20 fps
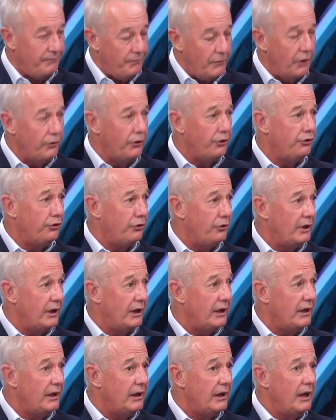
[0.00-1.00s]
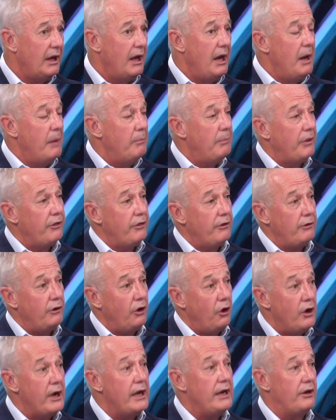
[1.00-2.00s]
the 2-year, but the
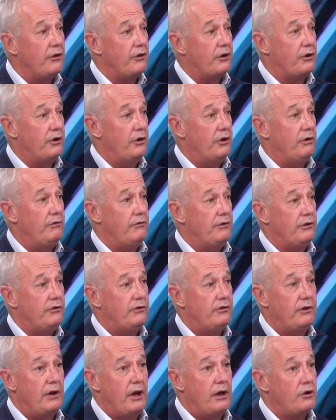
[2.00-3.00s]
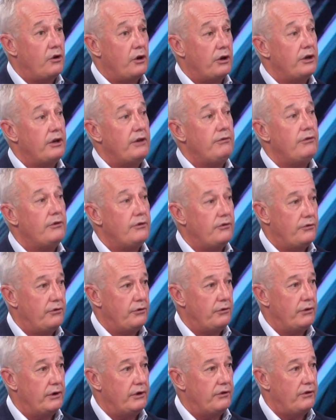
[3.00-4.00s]
long end of the curve is got a different
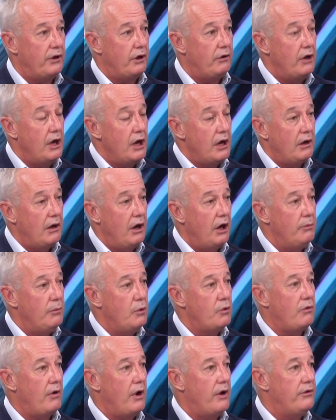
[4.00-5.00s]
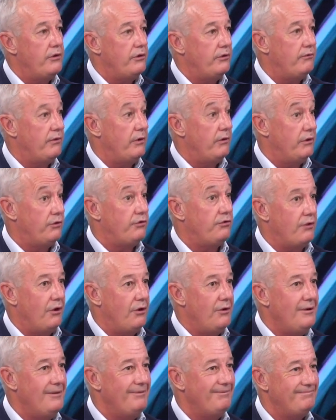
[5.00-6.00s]
story. So global growth is very
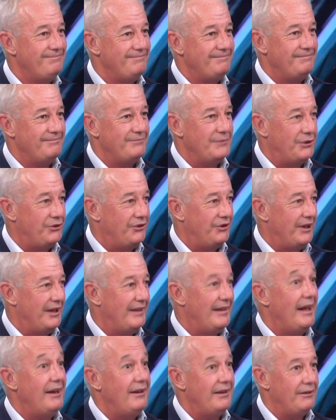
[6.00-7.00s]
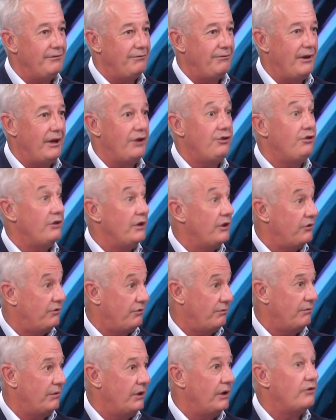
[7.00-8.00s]
strong. We're seeing that. Inflation
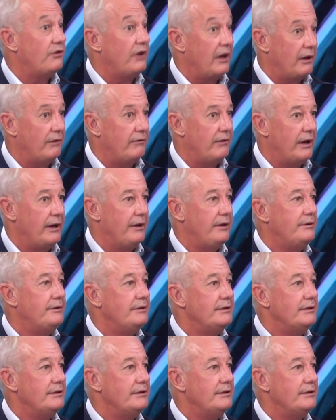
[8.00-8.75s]
is elevated.